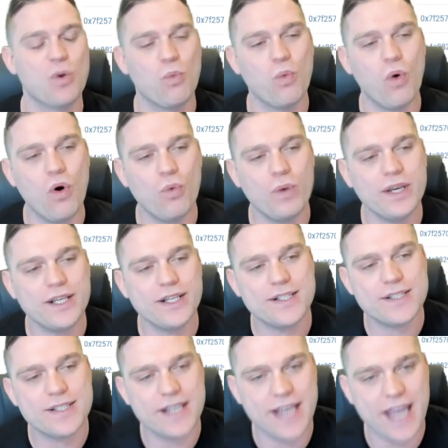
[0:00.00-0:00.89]
What we can
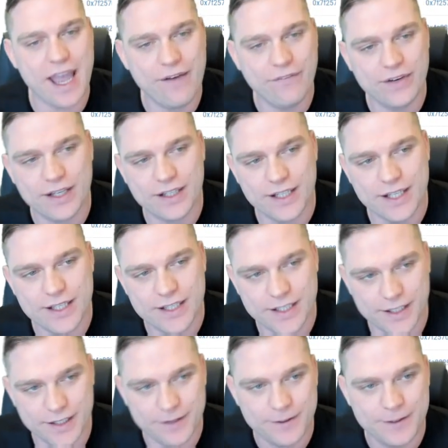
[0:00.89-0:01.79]
see evidently
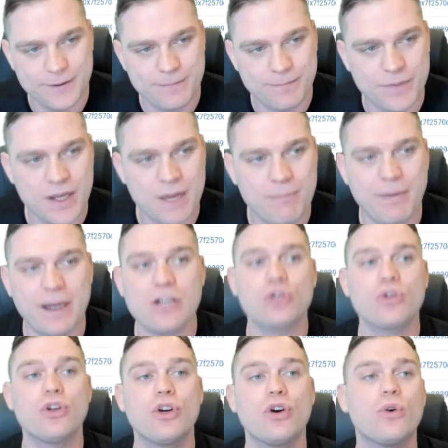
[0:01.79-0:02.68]
here, make
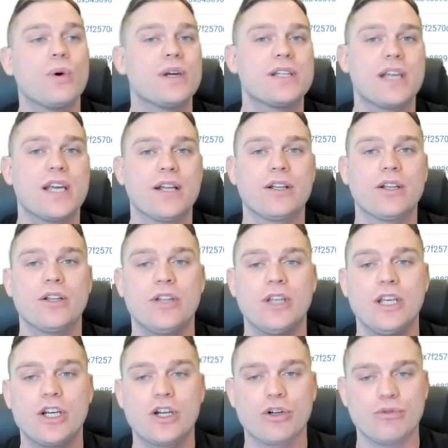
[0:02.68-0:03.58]
sure you always get
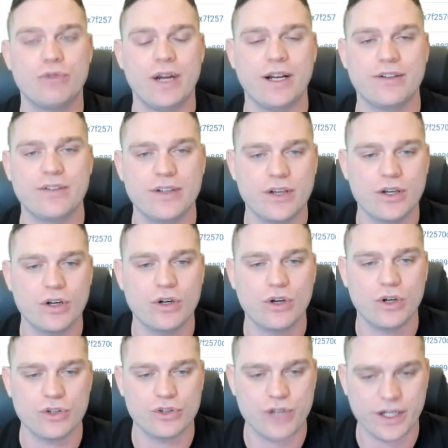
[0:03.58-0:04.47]
the correct
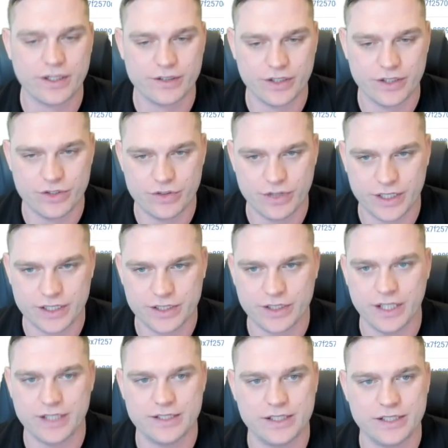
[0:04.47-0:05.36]
contract address,
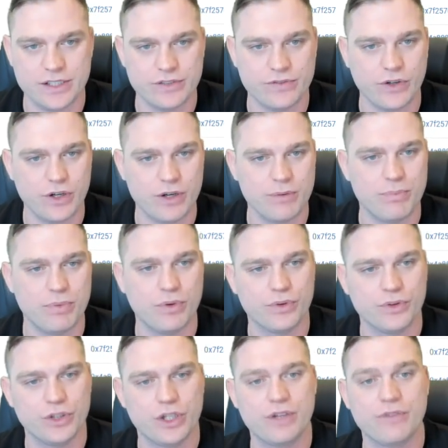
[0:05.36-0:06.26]
guys. This is very
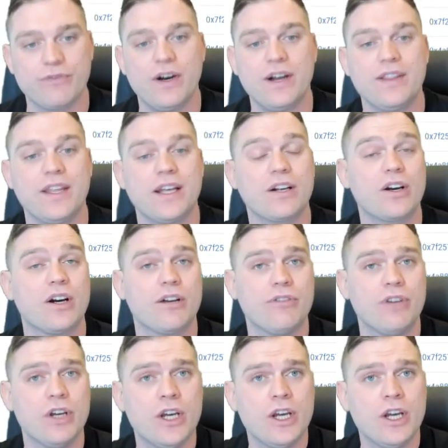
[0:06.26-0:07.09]
important. You can find that kind of